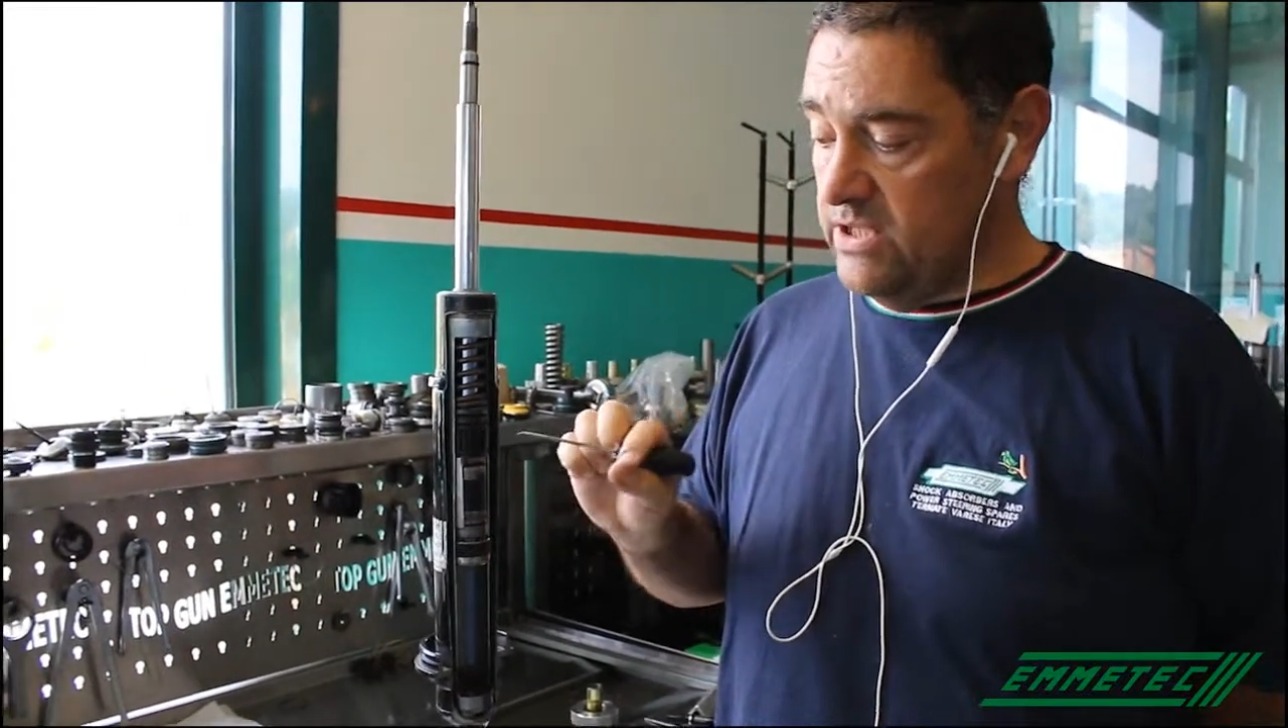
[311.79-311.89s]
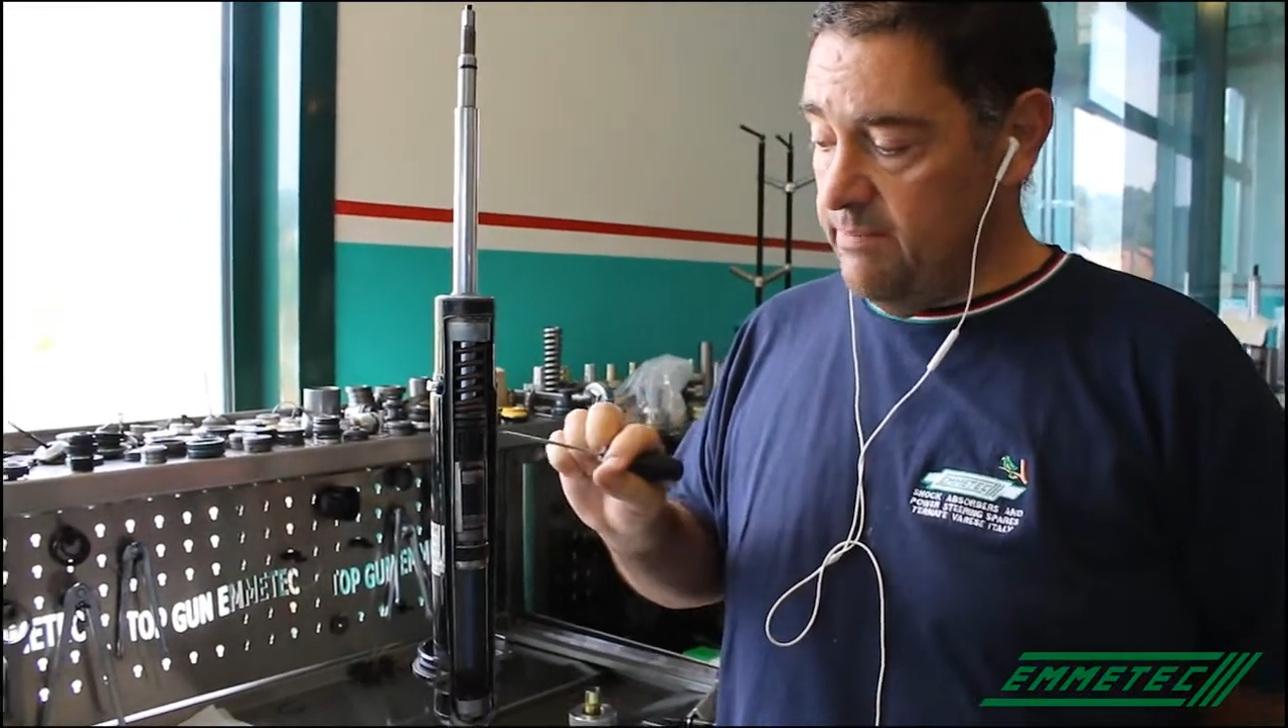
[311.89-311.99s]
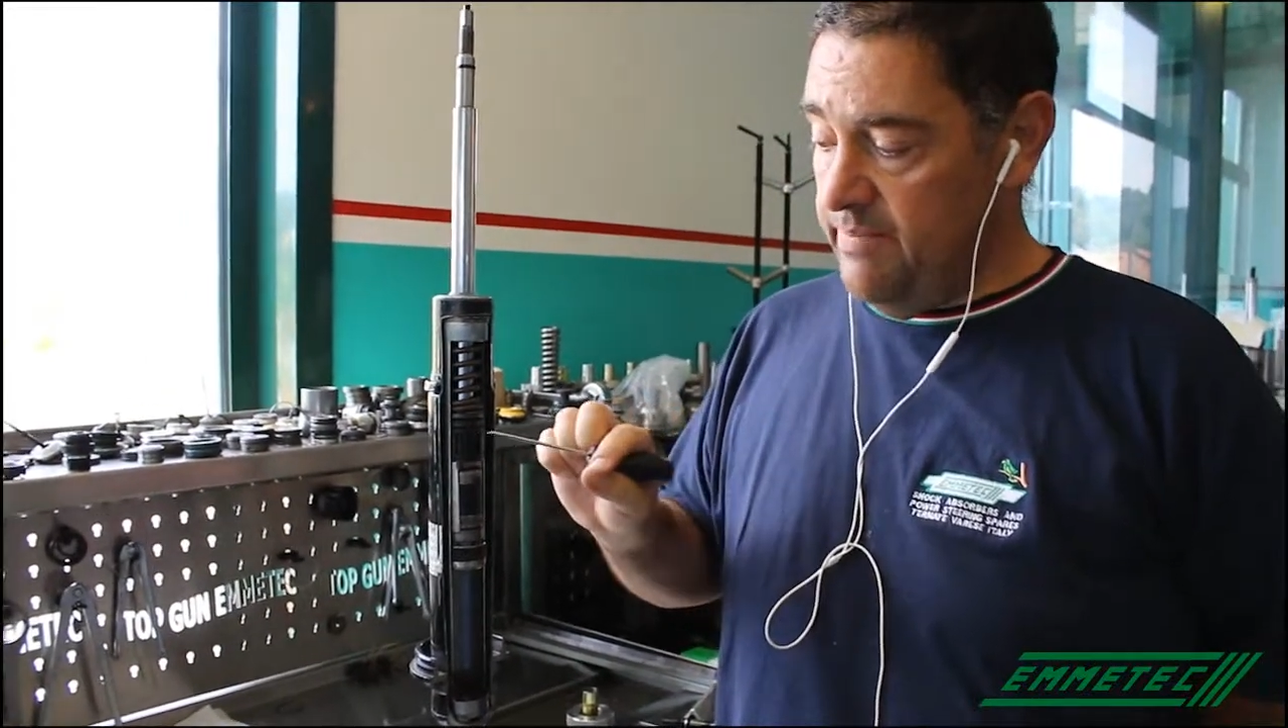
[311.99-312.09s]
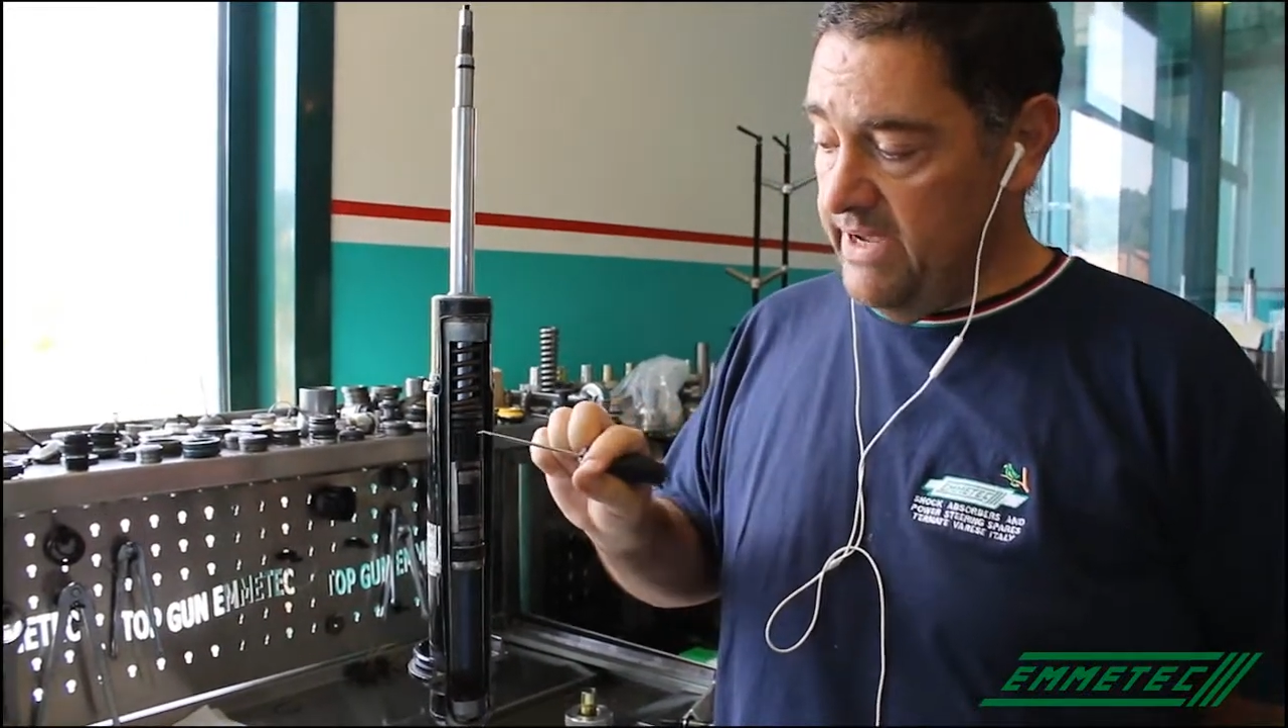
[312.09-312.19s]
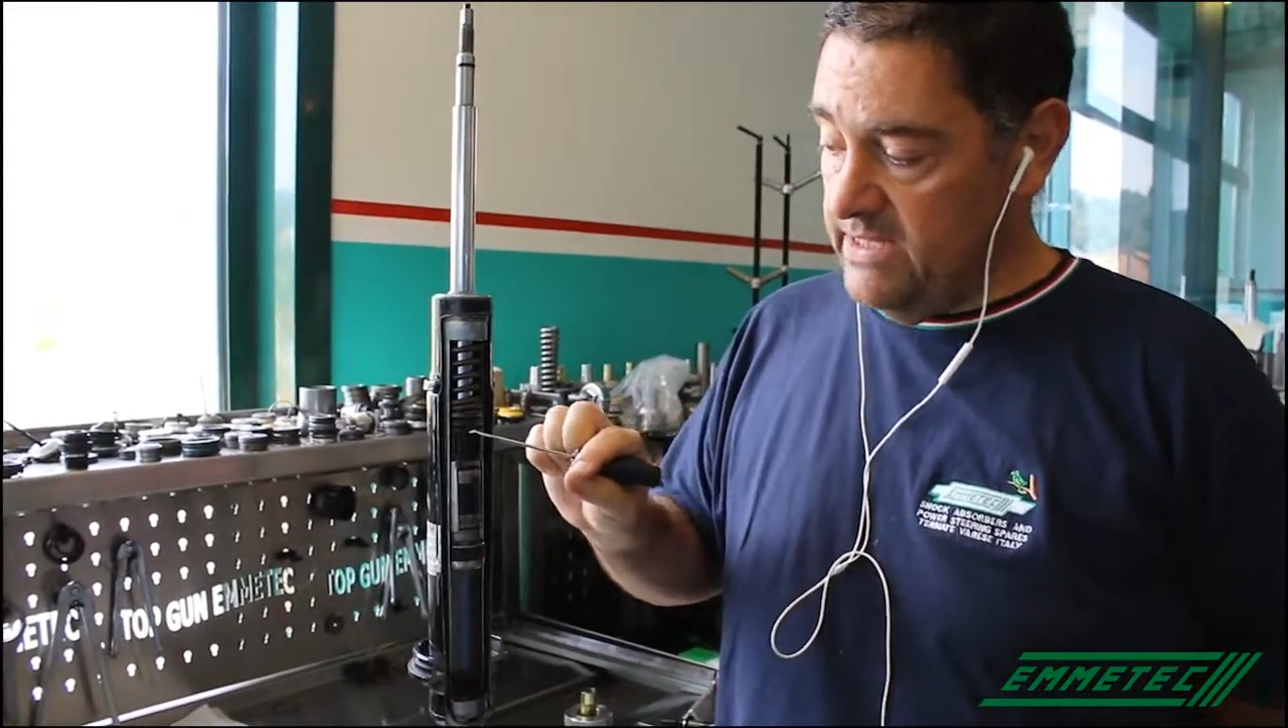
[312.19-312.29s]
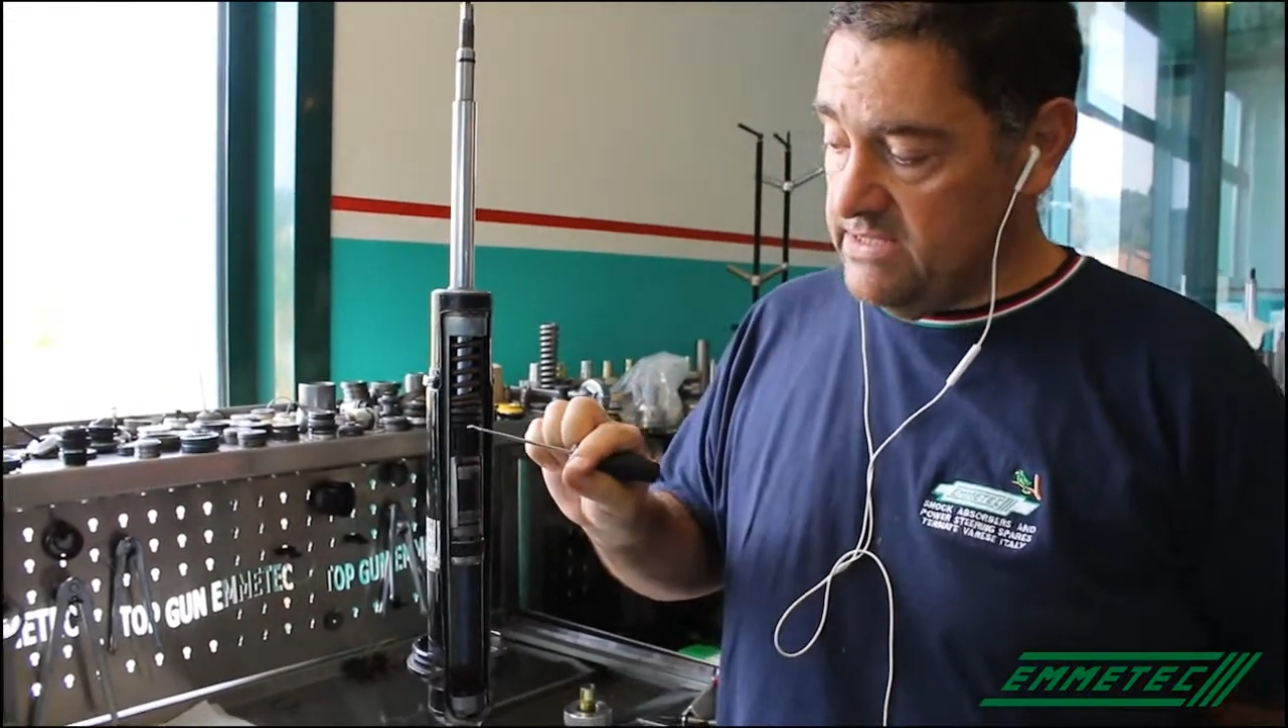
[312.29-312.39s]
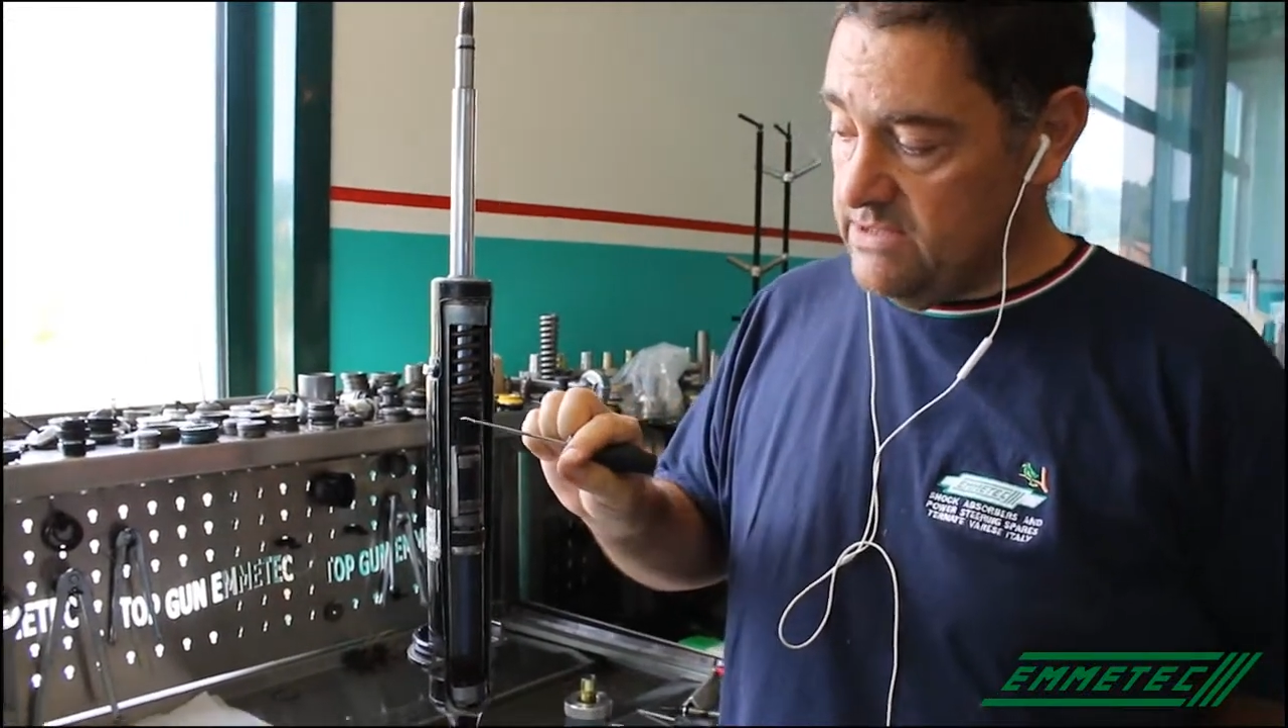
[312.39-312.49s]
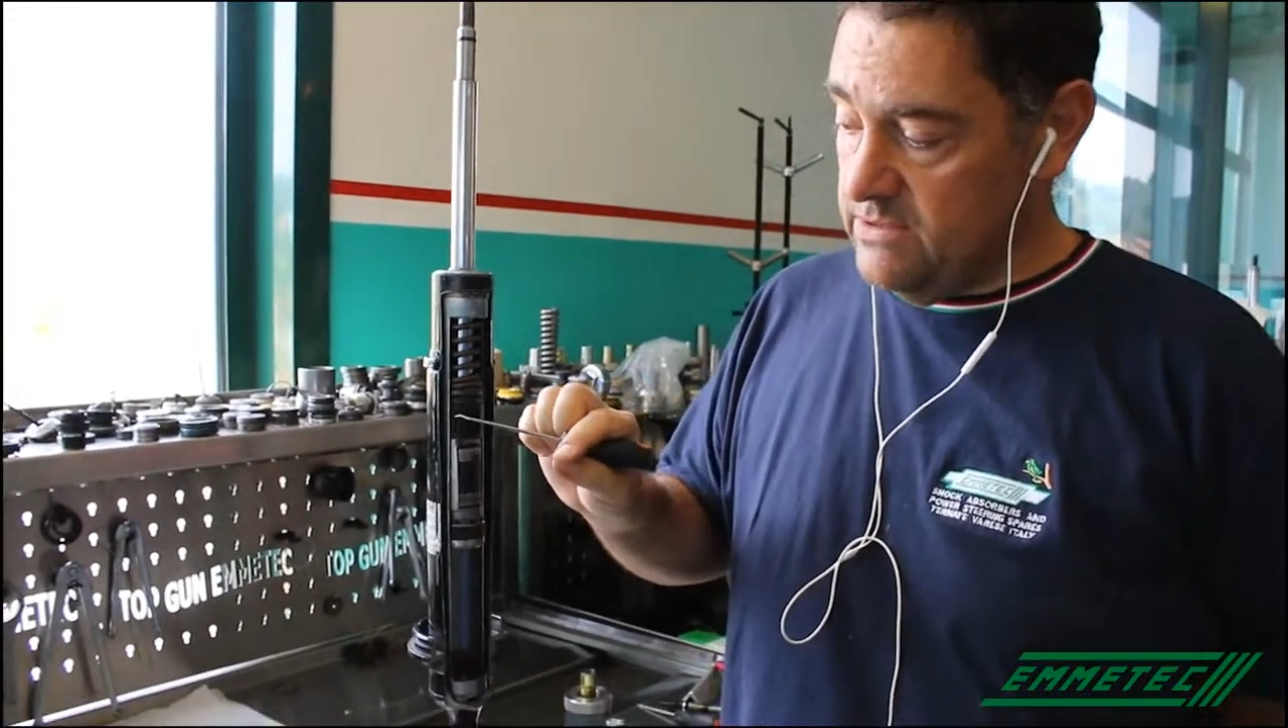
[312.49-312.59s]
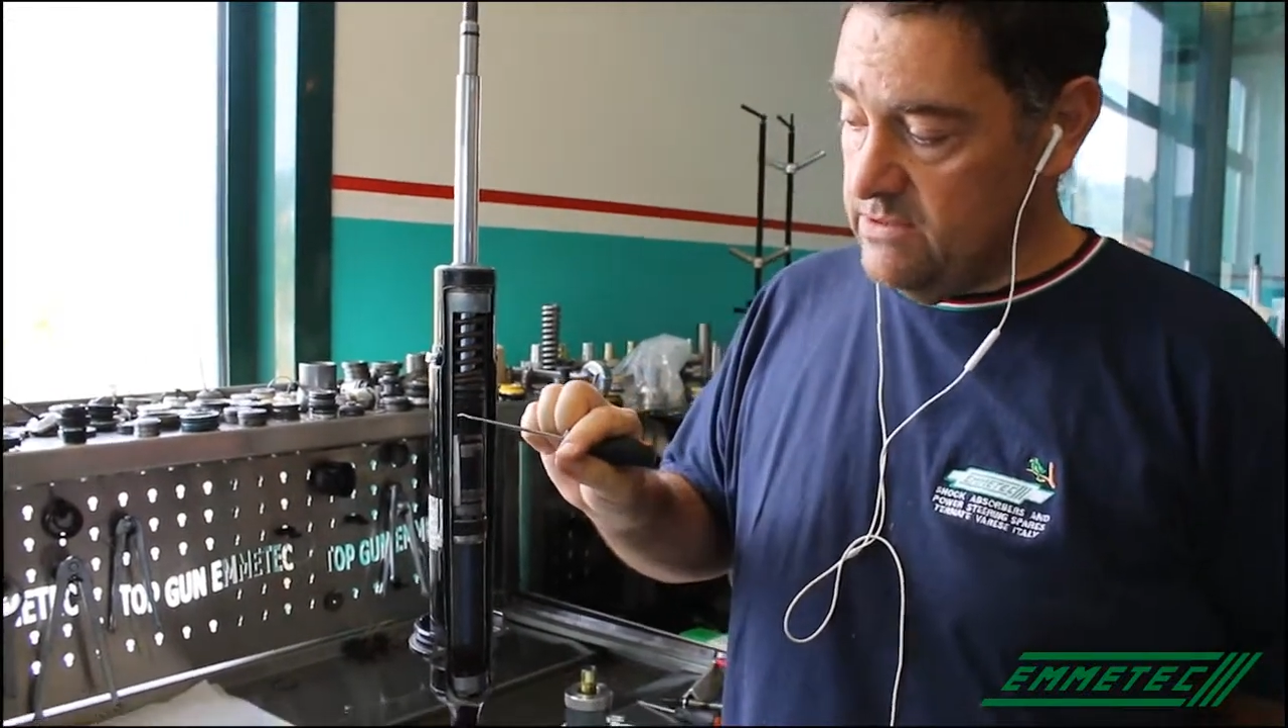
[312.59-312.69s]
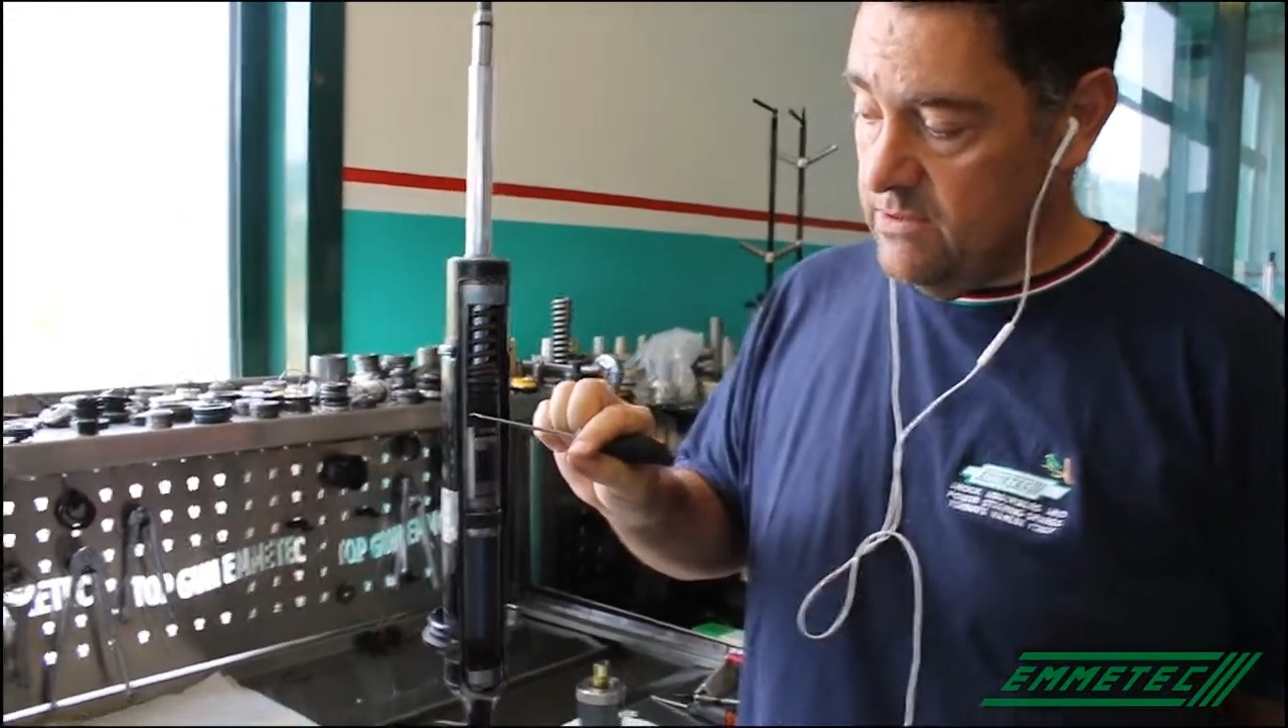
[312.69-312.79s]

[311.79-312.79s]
depends